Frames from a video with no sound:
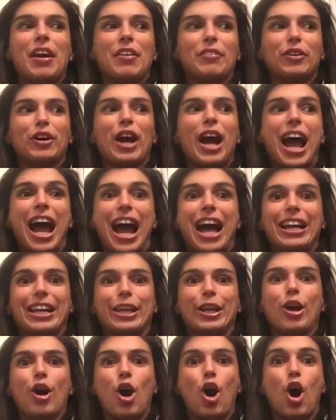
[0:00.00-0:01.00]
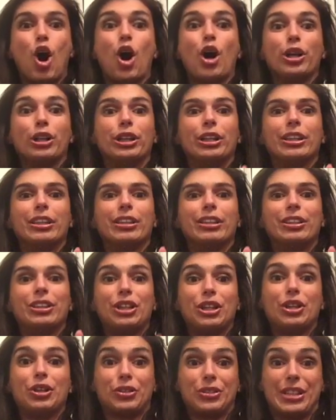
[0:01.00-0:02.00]
ever had it on
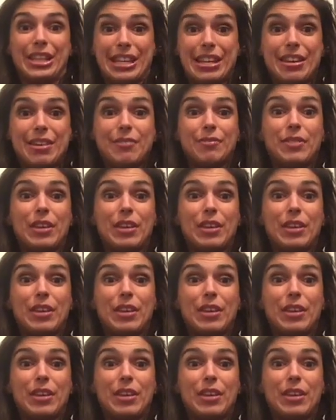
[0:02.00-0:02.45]
New Year's Eve.